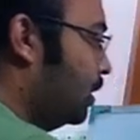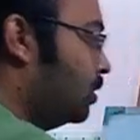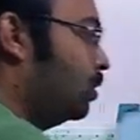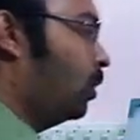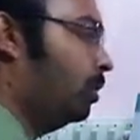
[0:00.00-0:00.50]

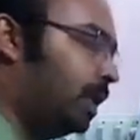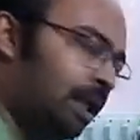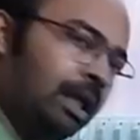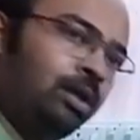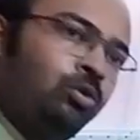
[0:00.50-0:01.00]
So
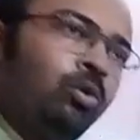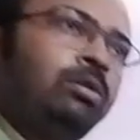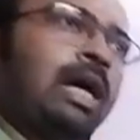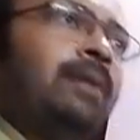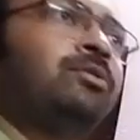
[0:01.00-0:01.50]
normally
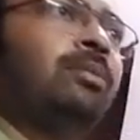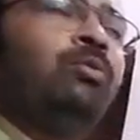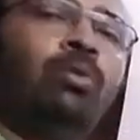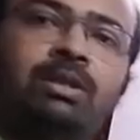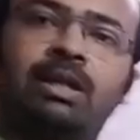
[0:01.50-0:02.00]
two types
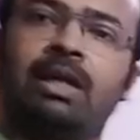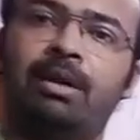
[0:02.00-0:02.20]
of goods are